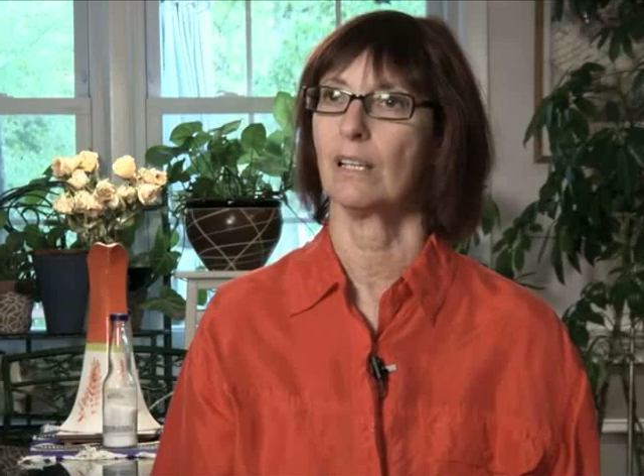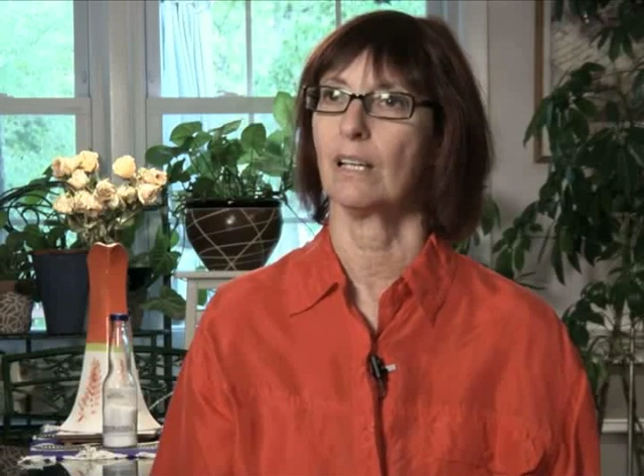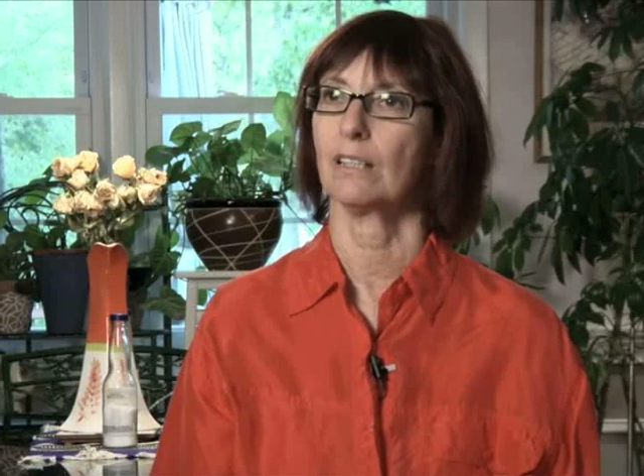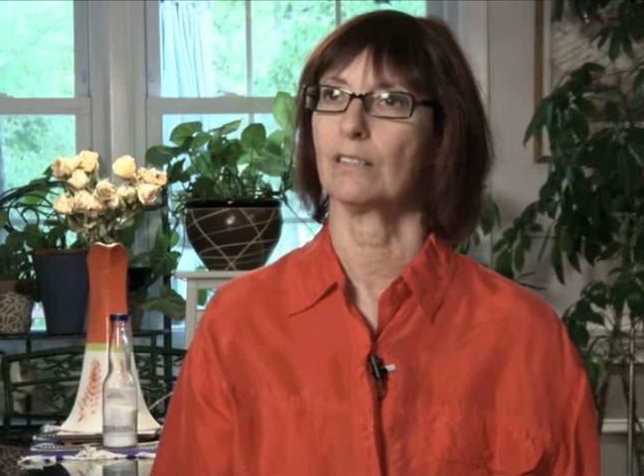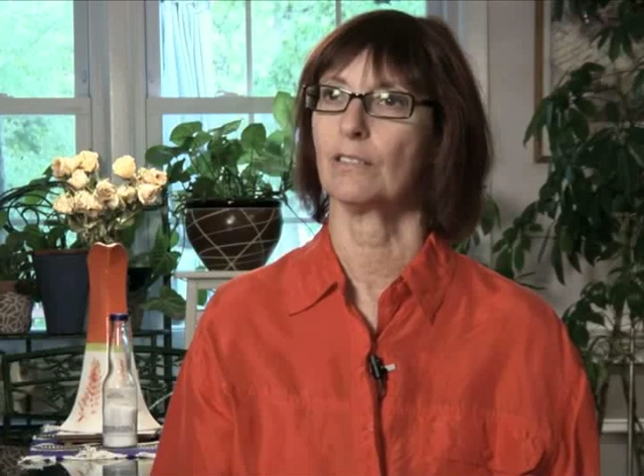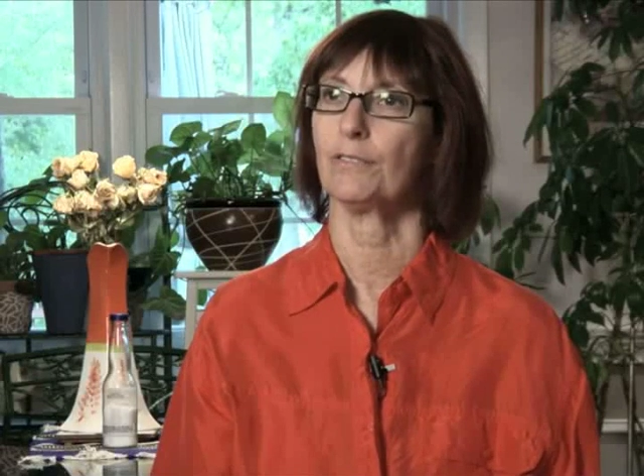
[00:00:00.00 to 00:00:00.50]

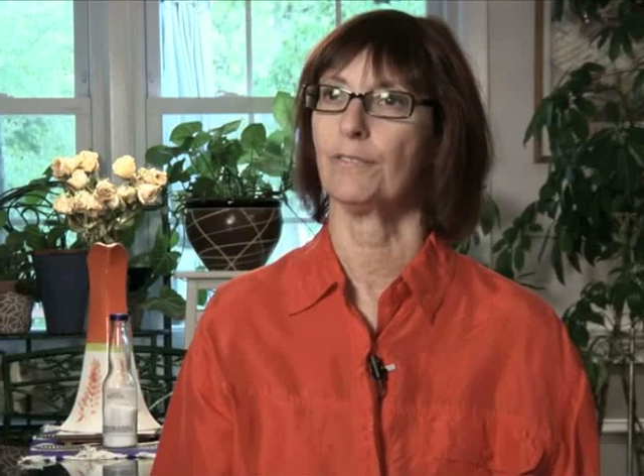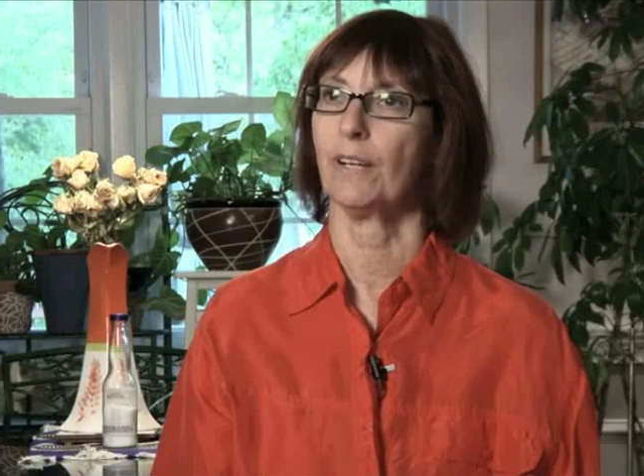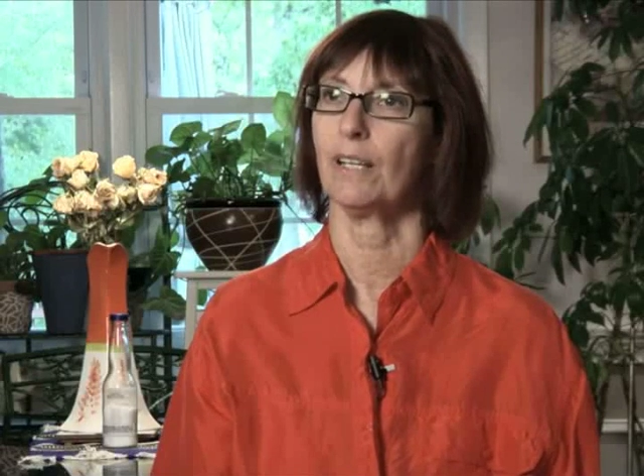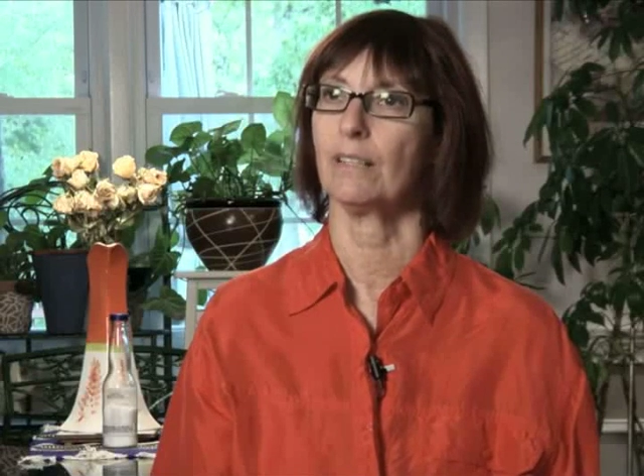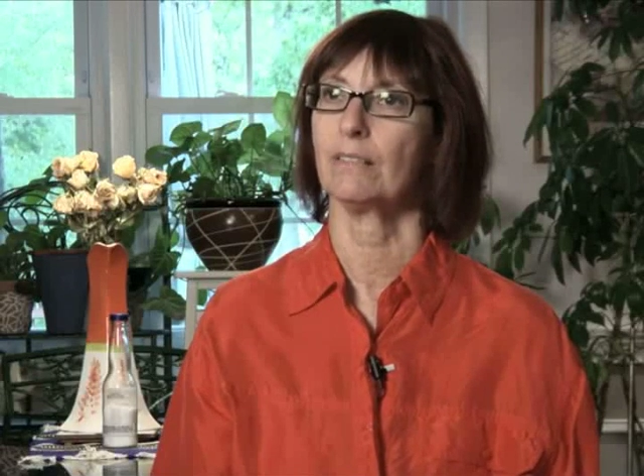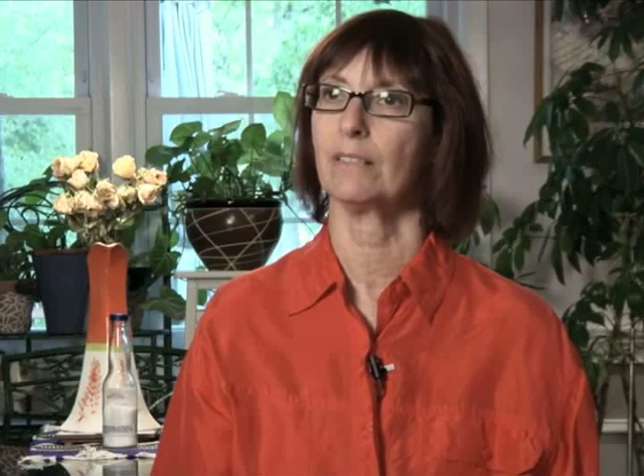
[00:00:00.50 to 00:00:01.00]
until
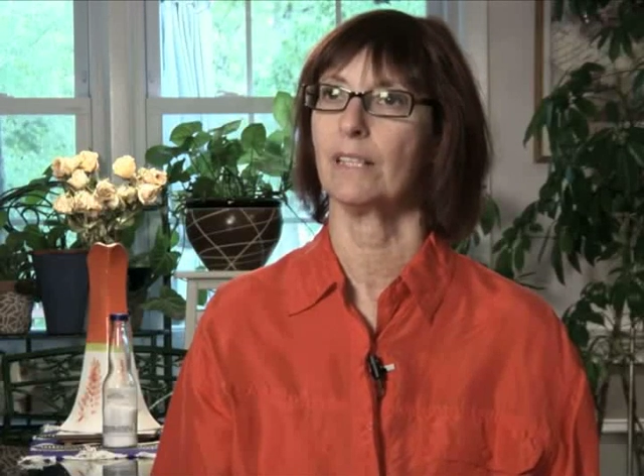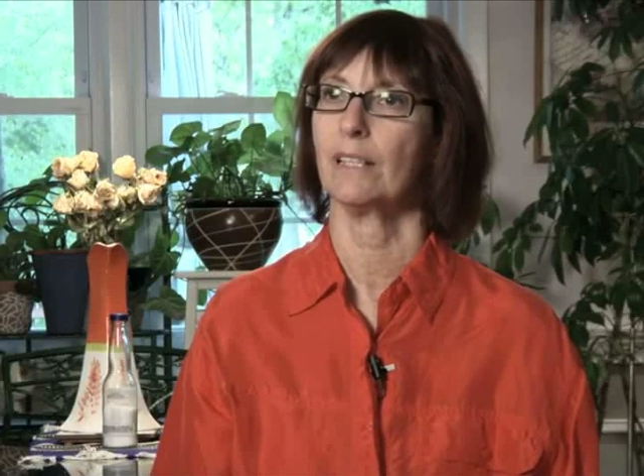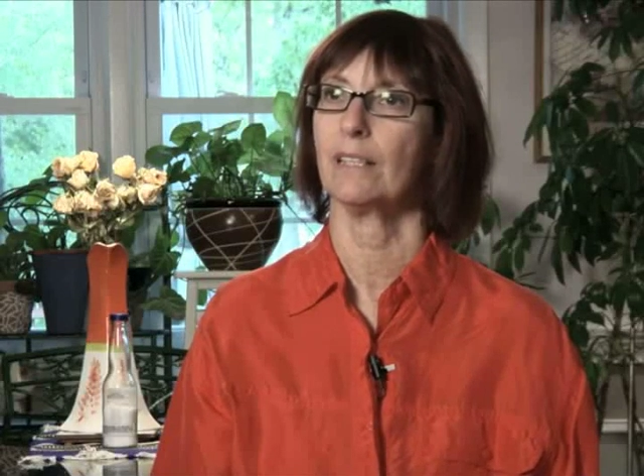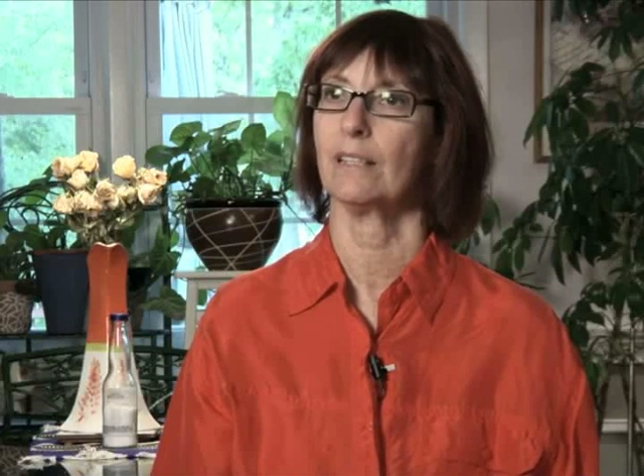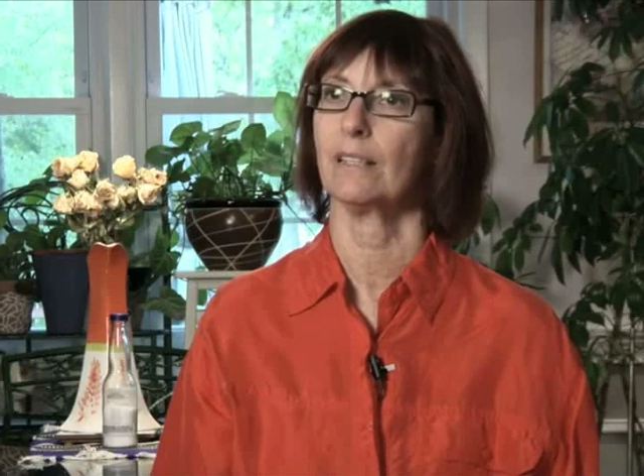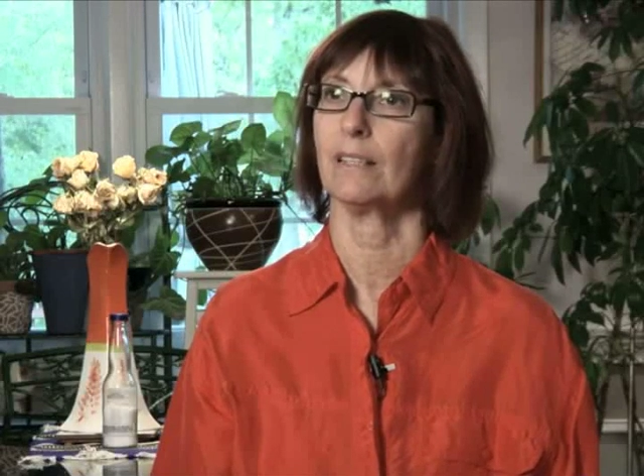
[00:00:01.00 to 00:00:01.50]

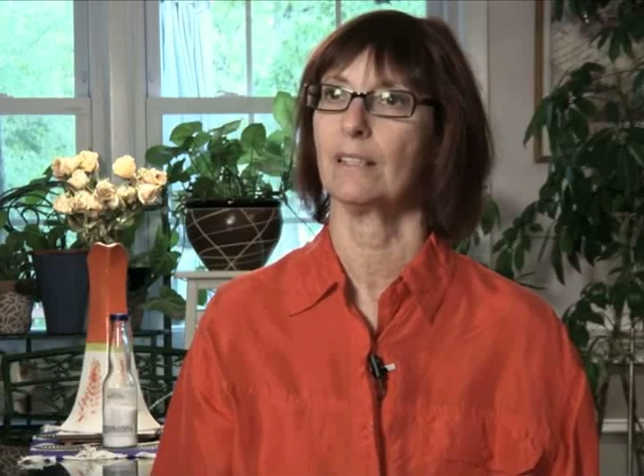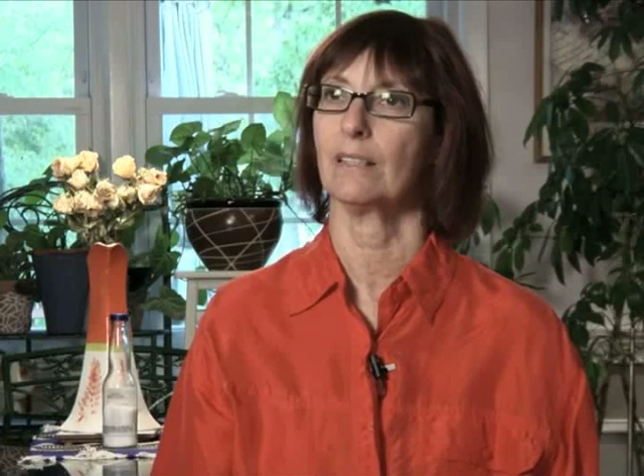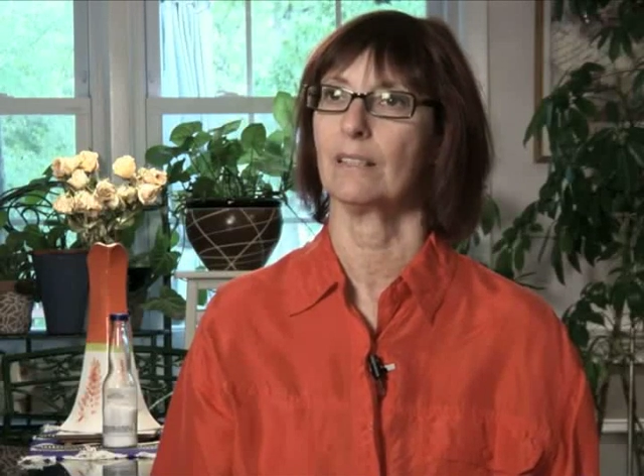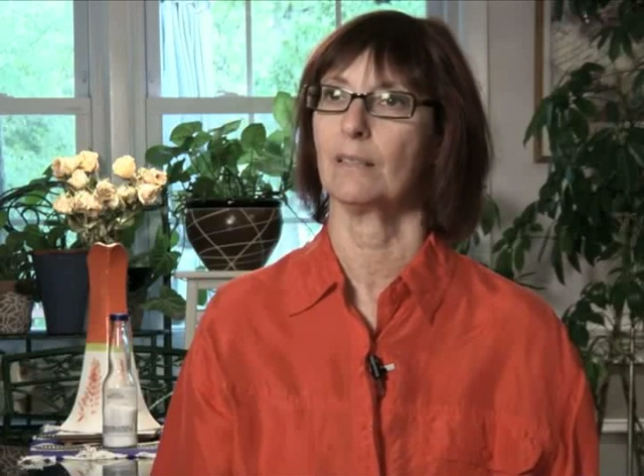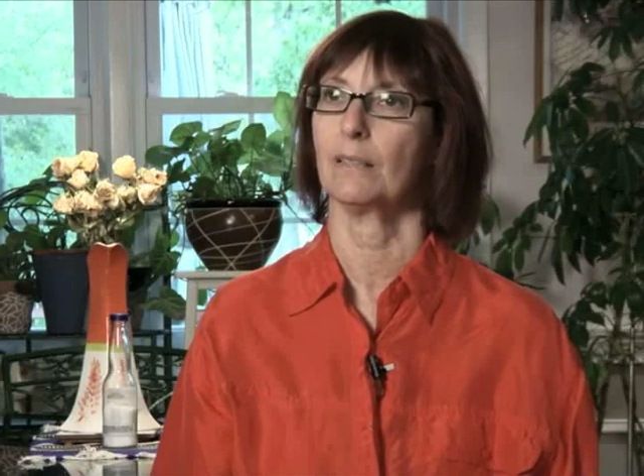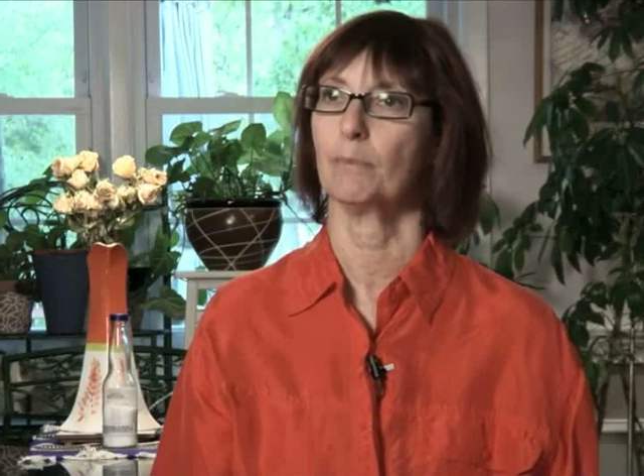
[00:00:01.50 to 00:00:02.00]
finally
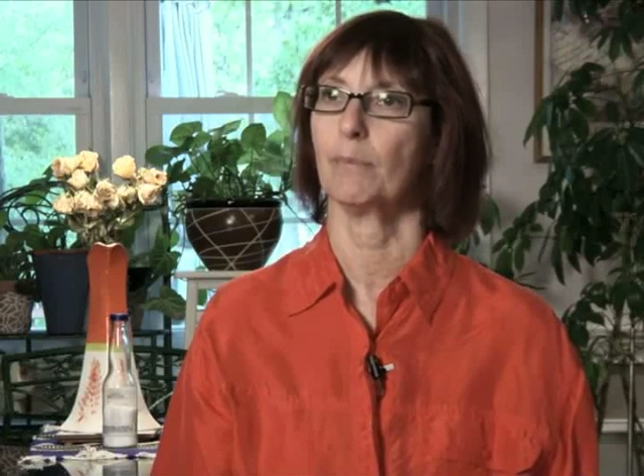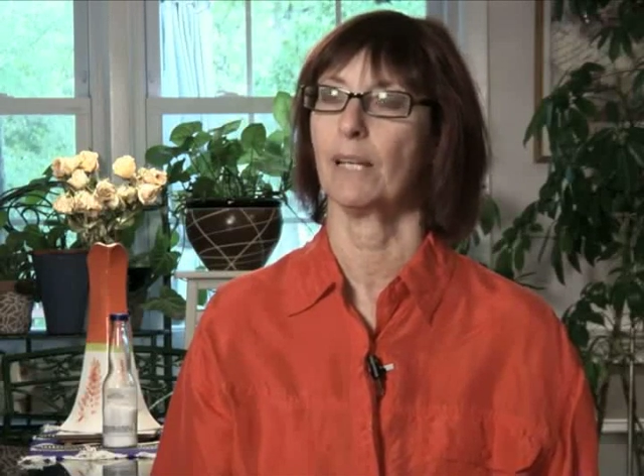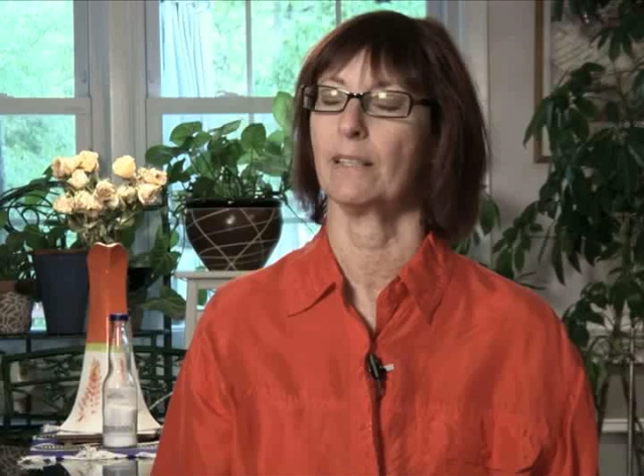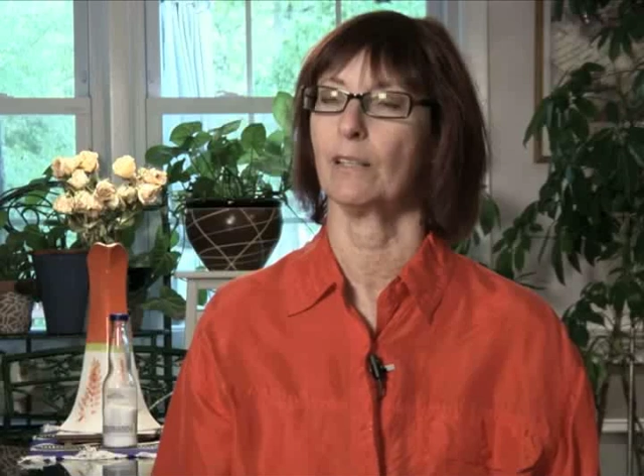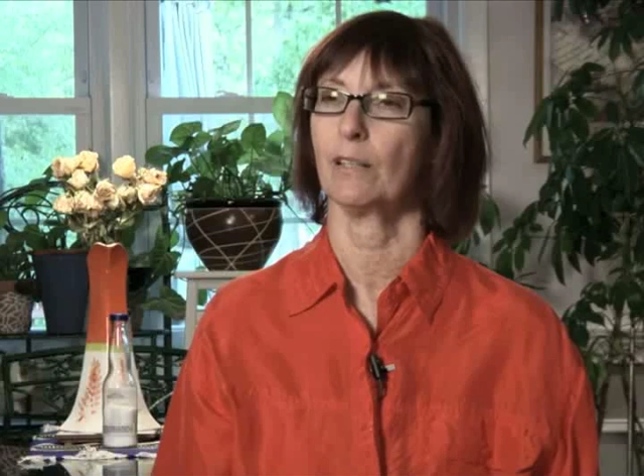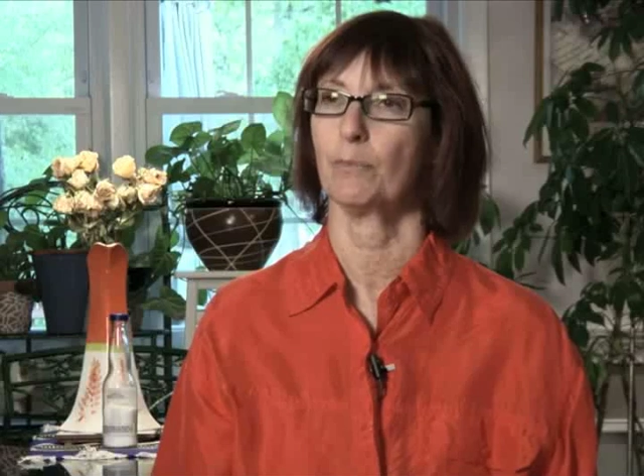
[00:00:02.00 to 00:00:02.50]

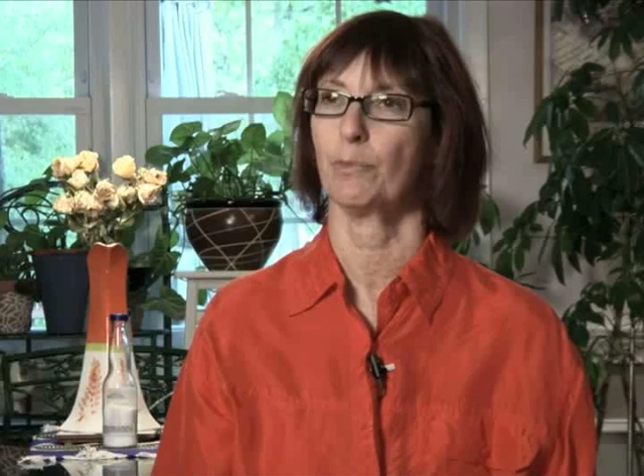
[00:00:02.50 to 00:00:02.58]
my